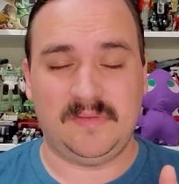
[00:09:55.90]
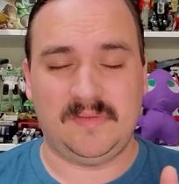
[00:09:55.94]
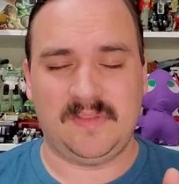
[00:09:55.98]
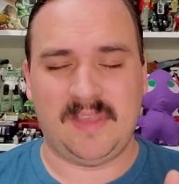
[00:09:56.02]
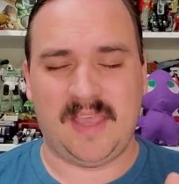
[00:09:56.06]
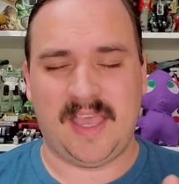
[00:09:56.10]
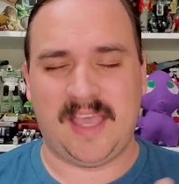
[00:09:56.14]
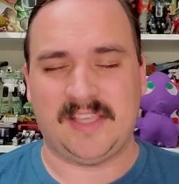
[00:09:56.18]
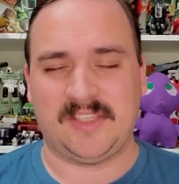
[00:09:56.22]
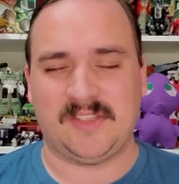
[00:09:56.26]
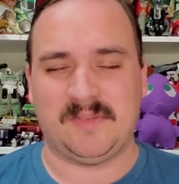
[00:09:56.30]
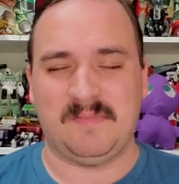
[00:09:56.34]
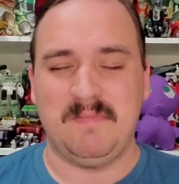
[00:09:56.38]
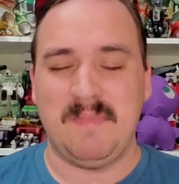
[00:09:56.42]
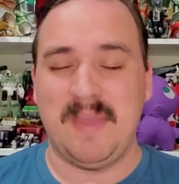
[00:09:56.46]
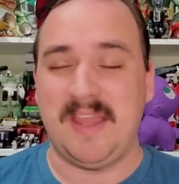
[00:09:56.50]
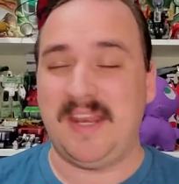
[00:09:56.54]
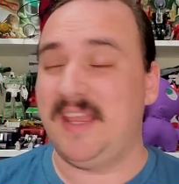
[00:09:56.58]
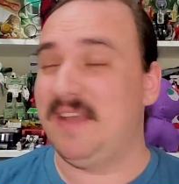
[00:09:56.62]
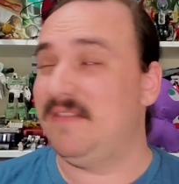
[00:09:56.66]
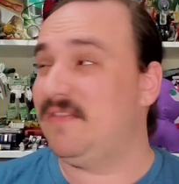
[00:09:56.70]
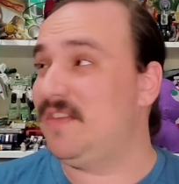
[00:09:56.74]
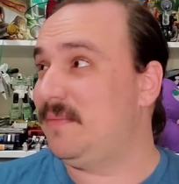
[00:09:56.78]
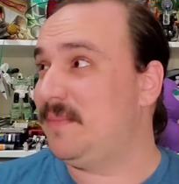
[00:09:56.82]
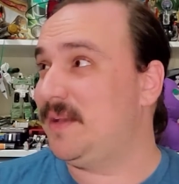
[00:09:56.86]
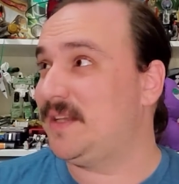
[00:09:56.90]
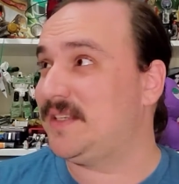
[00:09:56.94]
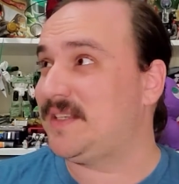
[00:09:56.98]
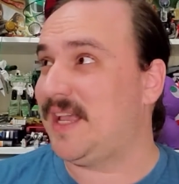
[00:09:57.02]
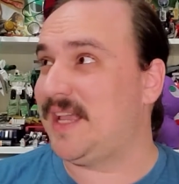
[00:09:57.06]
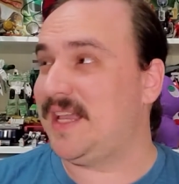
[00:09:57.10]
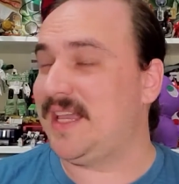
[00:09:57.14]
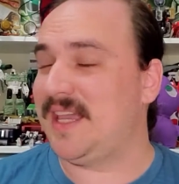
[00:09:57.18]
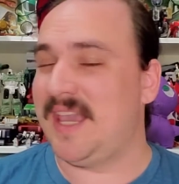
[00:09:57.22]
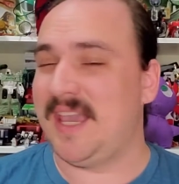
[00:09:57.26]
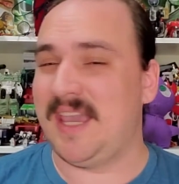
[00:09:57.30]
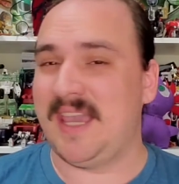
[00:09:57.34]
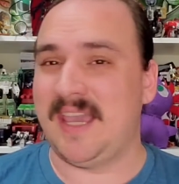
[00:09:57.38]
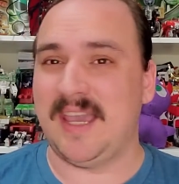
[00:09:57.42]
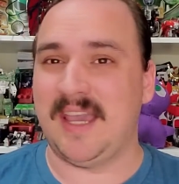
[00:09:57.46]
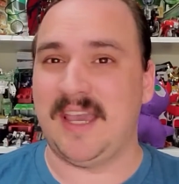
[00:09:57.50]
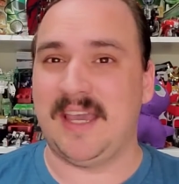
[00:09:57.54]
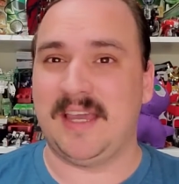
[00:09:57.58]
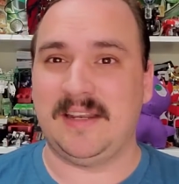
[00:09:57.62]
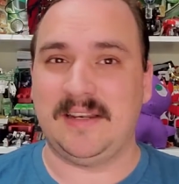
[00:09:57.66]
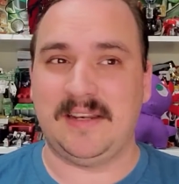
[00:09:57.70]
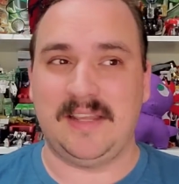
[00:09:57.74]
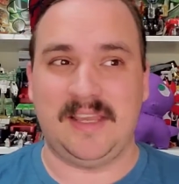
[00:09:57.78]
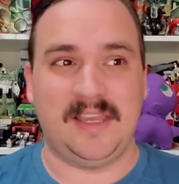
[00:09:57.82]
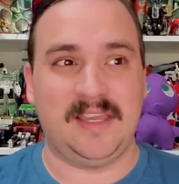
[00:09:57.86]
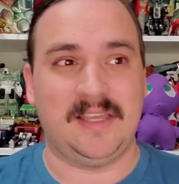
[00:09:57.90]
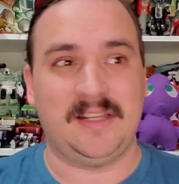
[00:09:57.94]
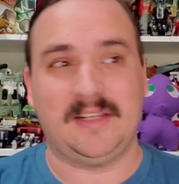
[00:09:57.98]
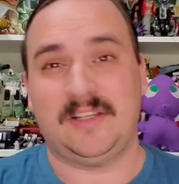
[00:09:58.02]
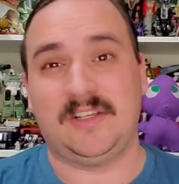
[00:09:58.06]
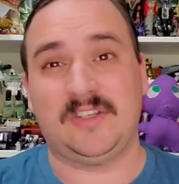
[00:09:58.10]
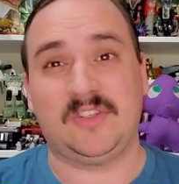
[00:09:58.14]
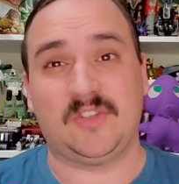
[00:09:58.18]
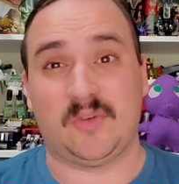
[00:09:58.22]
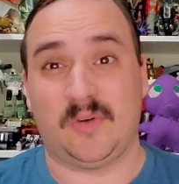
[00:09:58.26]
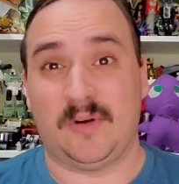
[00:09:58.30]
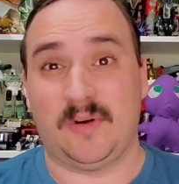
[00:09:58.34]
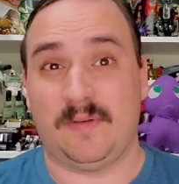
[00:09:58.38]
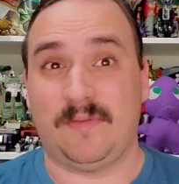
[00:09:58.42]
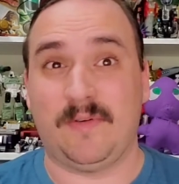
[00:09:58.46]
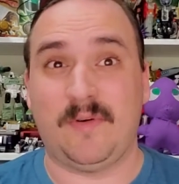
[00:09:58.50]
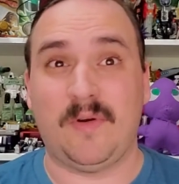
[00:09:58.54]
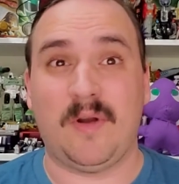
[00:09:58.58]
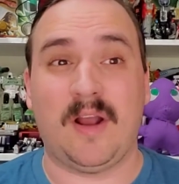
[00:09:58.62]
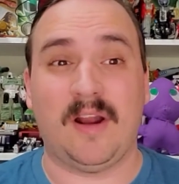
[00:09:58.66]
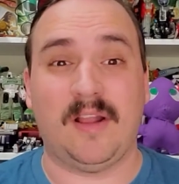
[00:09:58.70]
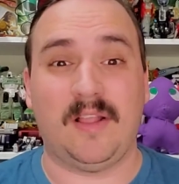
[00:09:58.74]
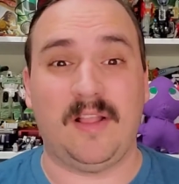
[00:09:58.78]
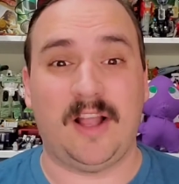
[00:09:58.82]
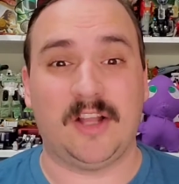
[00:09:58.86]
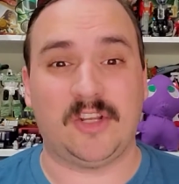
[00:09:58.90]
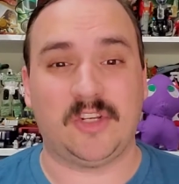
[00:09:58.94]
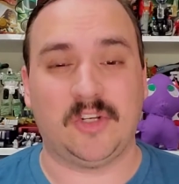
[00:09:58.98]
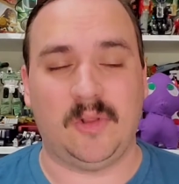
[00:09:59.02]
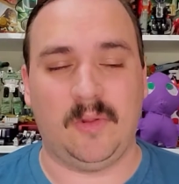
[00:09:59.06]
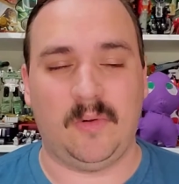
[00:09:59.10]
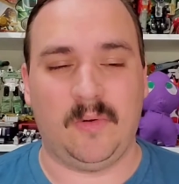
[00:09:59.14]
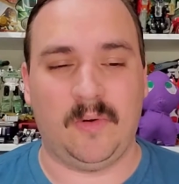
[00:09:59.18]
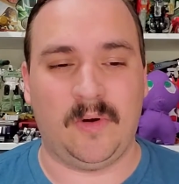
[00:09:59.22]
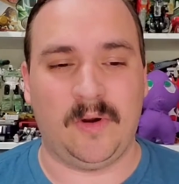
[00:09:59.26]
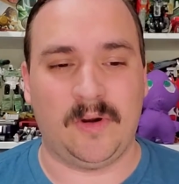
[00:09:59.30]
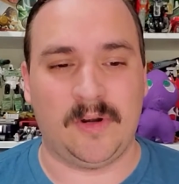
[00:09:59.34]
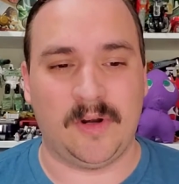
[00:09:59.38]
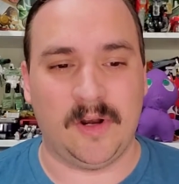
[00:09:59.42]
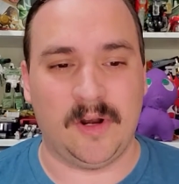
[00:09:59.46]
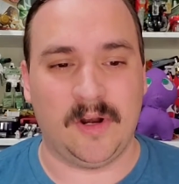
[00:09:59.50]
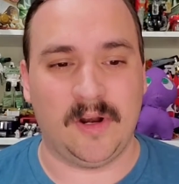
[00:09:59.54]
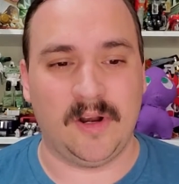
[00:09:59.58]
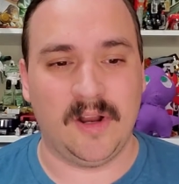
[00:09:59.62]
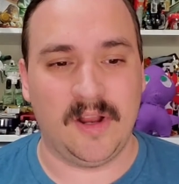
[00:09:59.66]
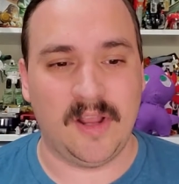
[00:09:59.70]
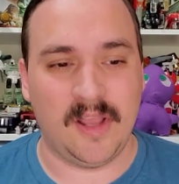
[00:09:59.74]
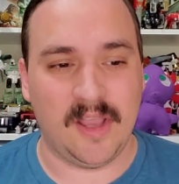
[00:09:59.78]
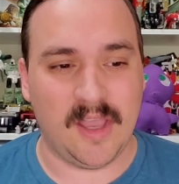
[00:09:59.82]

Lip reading: as many of them as I can in sort of chronological order.